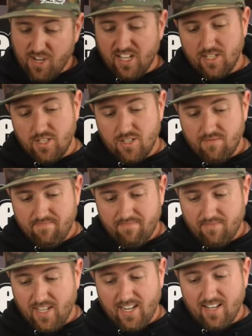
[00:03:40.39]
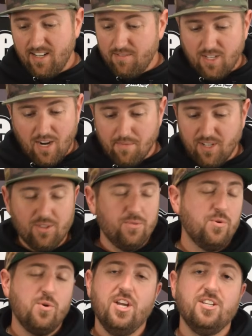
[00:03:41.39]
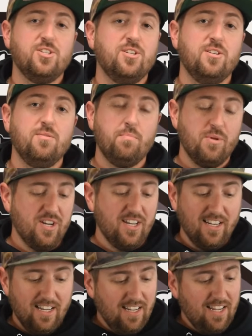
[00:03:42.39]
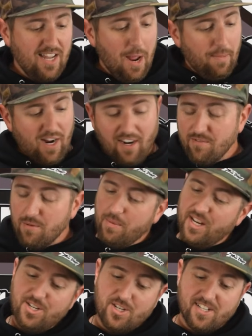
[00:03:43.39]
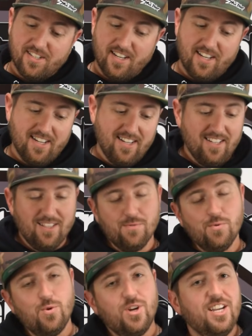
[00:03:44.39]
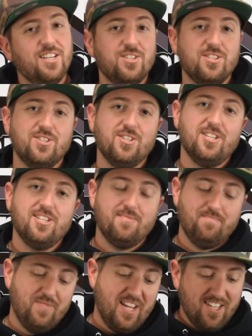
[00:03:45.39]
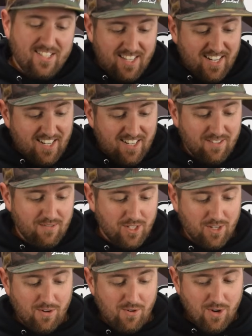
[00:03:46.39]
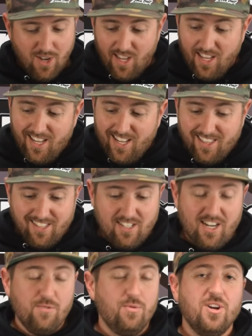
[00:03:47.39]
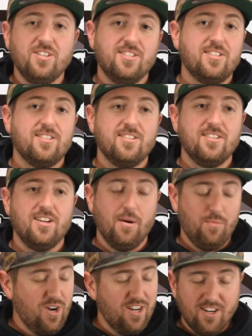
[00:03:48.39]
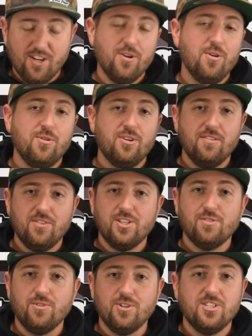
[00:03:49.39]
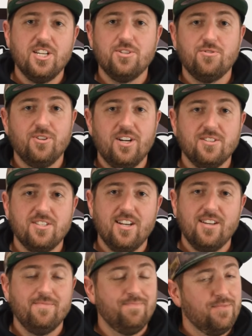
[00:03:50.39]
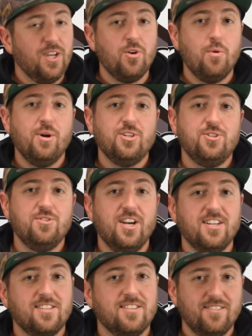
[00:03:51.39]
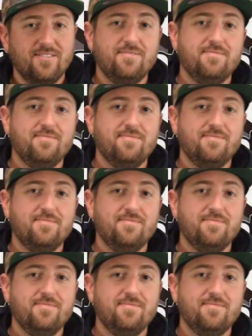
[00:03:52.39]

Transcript: cage. I didn't have time to get the roll cage in, but kind of impatient, and the roll cage is just aesthetic. So this guy runs. I'm ready to go give it its first test run outside. I don't know about you guys.